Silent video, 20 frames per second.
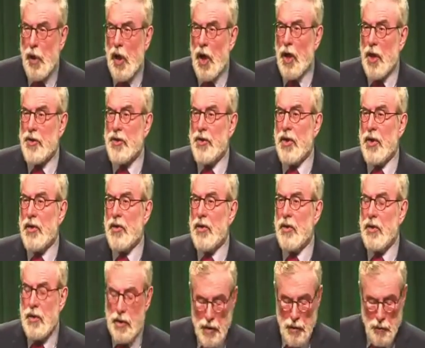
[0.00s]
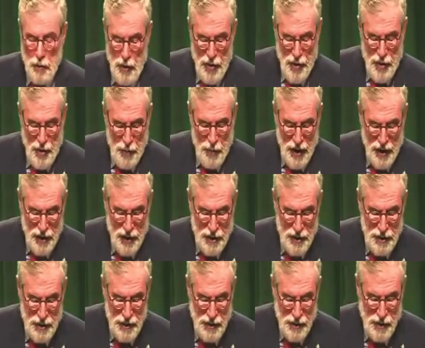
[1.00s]
partner with the
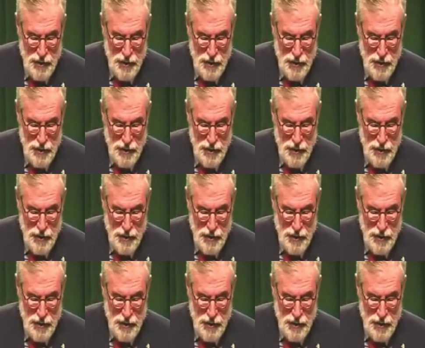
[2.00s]
British,